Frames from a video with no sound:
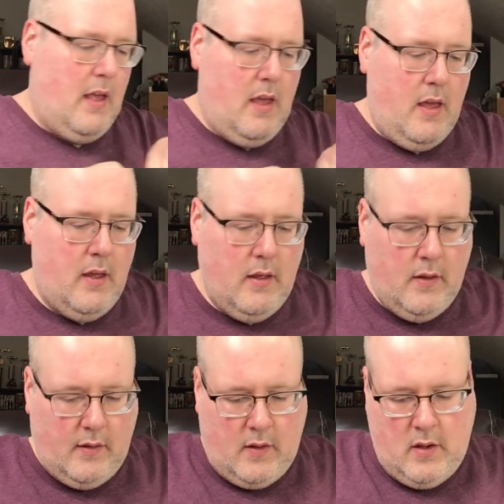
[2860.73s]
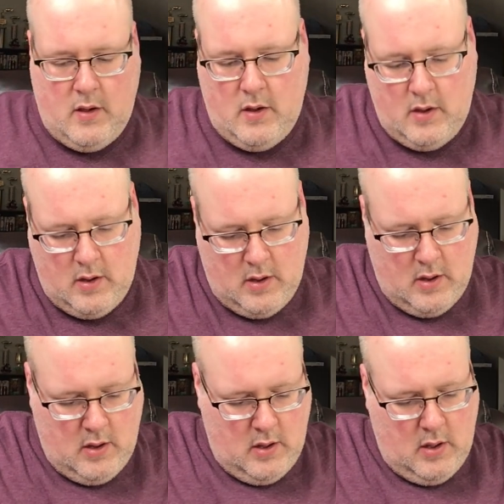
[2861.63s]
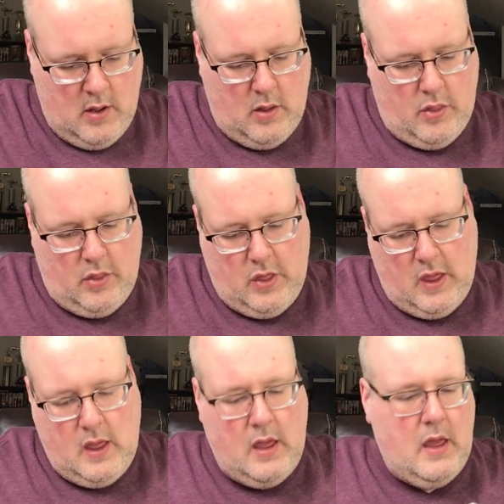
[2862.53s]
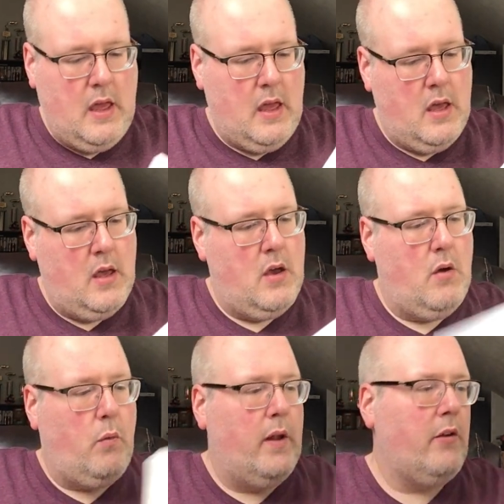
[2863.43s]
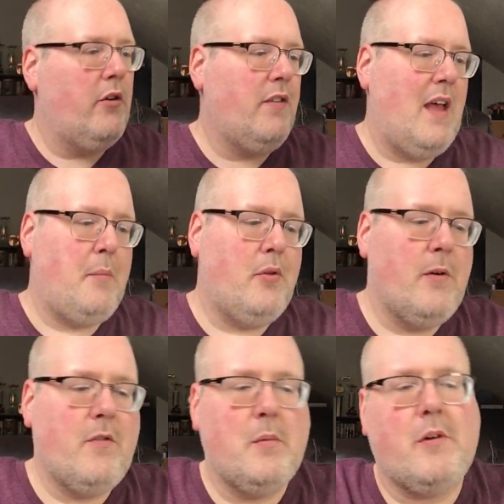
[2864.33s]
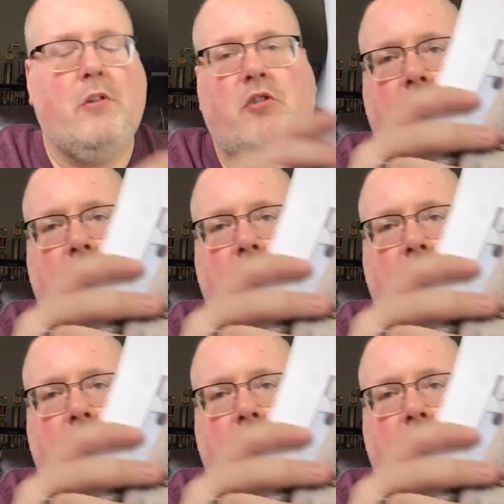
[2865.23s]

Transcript: is the winter sampler from Crochet